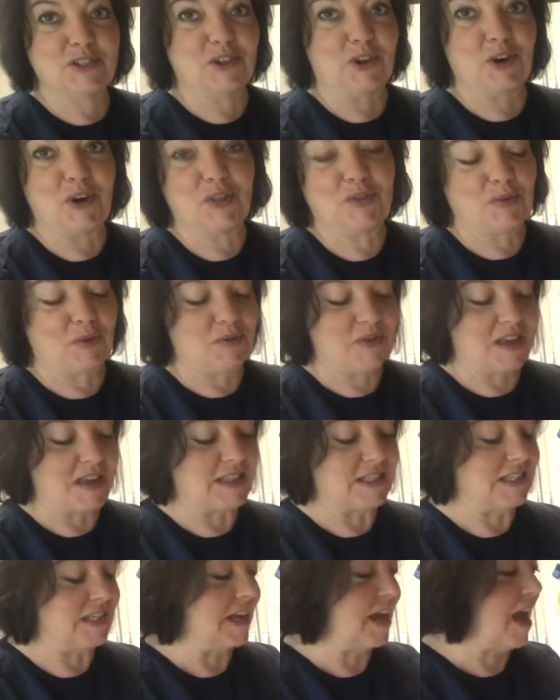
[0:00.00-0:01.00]
starting to throw
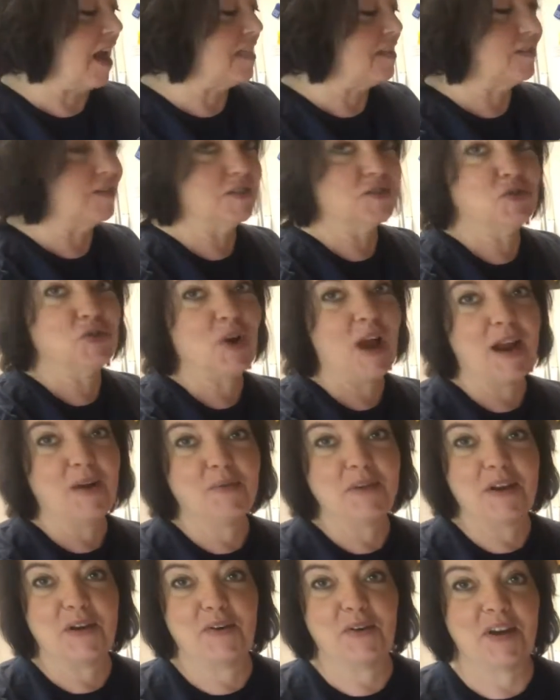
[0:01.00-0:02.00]
things together and try
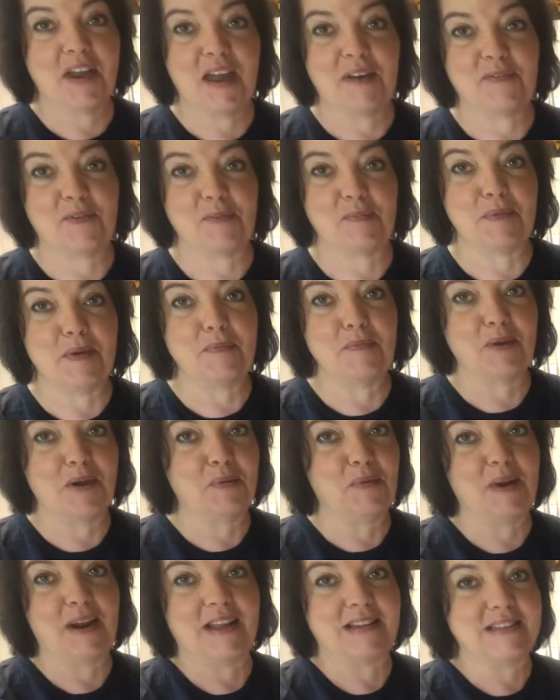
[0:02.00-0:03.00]
to recreate from
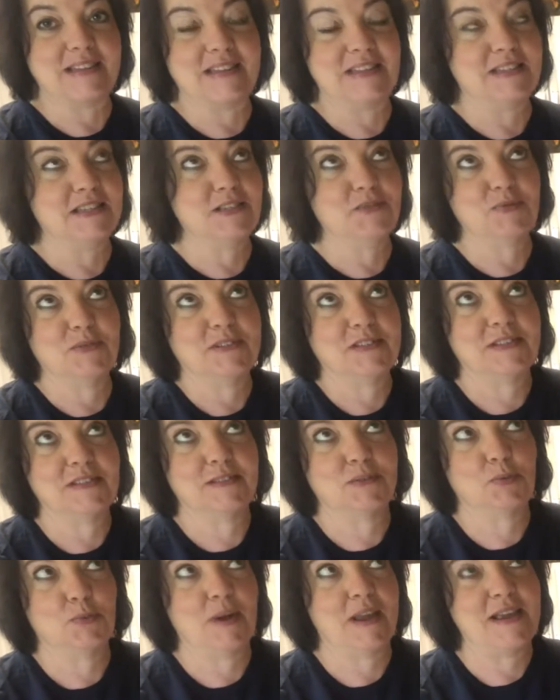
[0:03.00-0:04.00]
memory what I did. This was
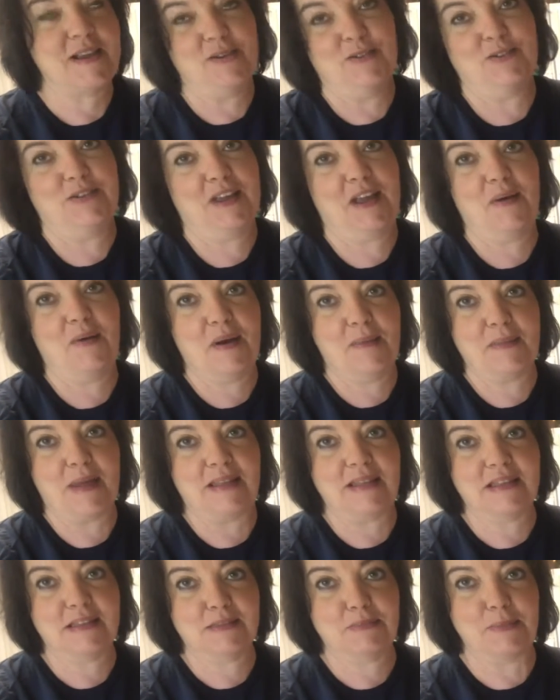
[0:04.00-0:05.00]
3 years ago I
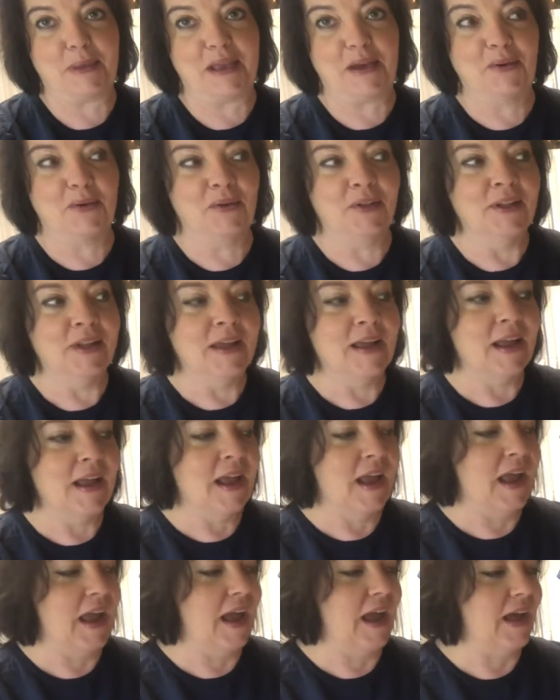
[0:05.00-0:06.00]
made this meal
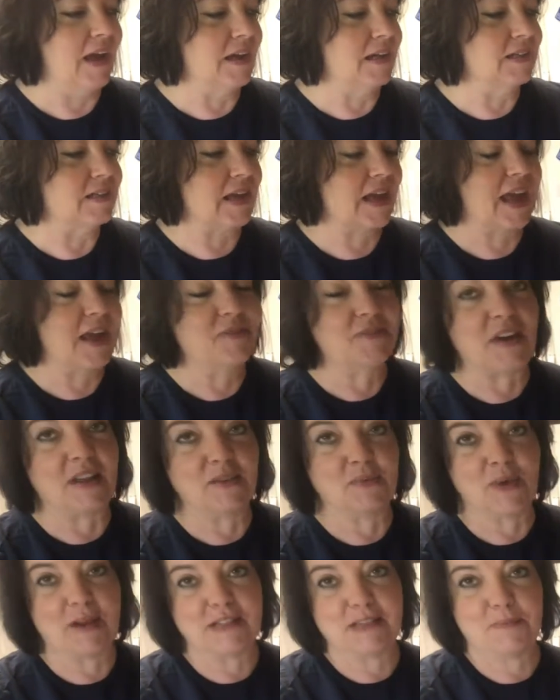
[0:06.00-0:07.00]
and I can't
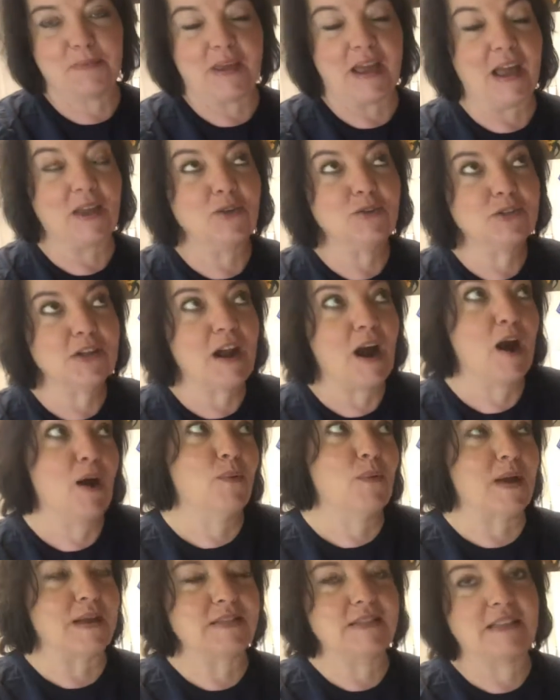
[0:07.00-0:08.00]
find the recipe. I usually
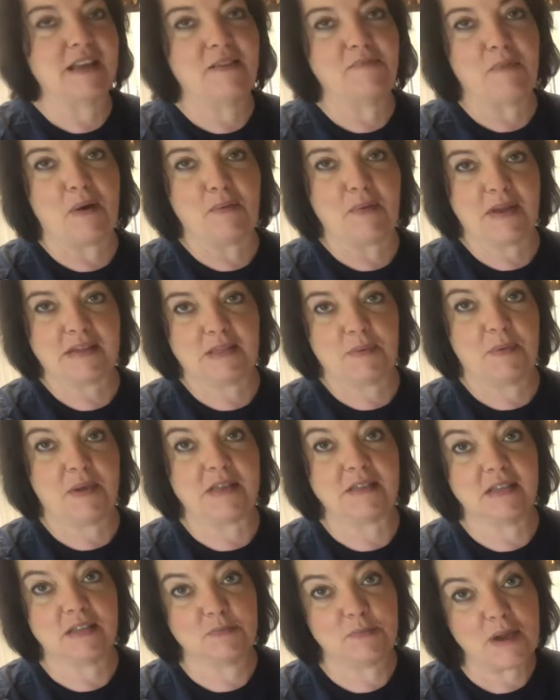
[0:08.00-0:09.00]
always save my
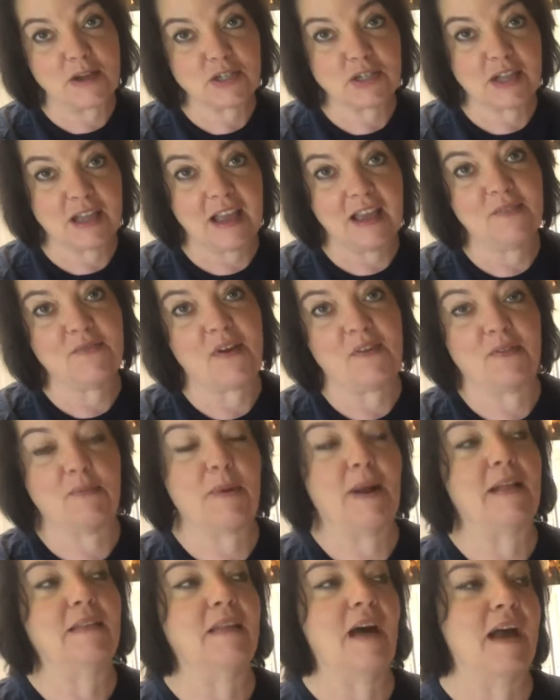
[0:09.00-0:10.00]
recipes, especially if
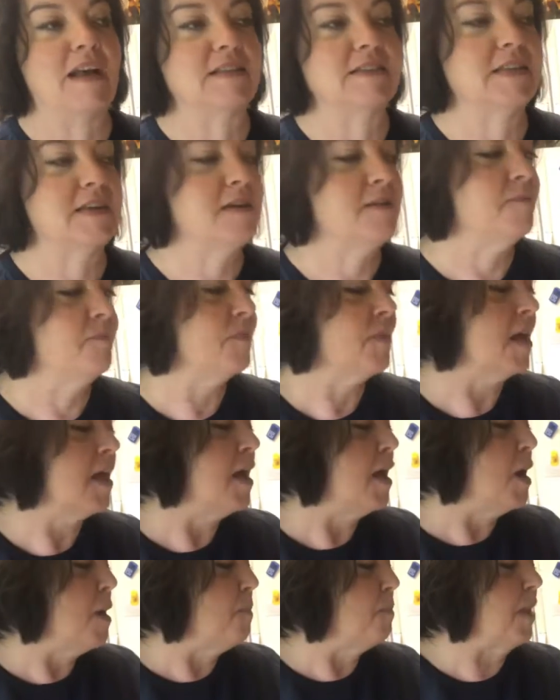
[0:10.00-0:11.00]
everybody likes it,
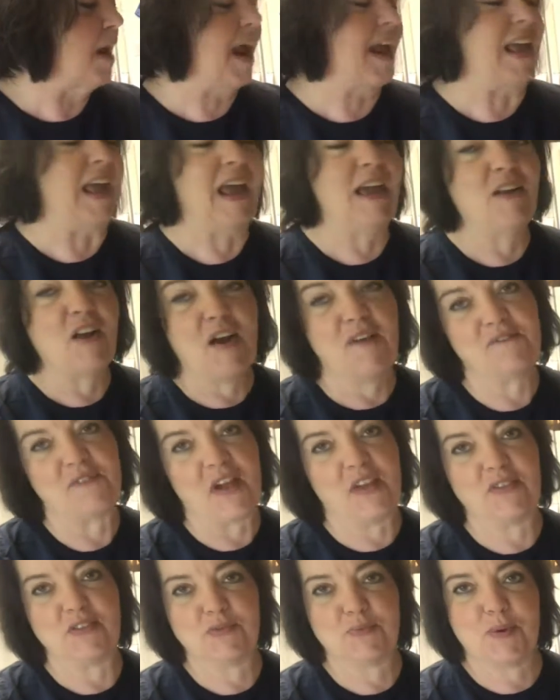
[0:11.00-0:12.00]
but I cannot
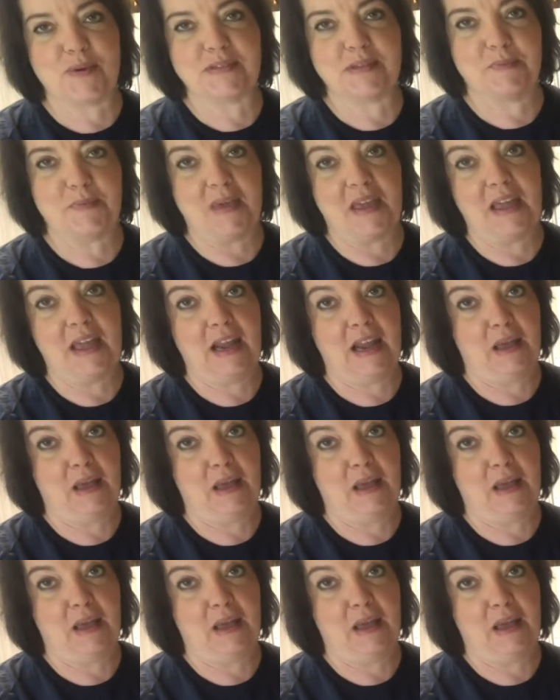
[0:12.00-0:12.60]
find this recipe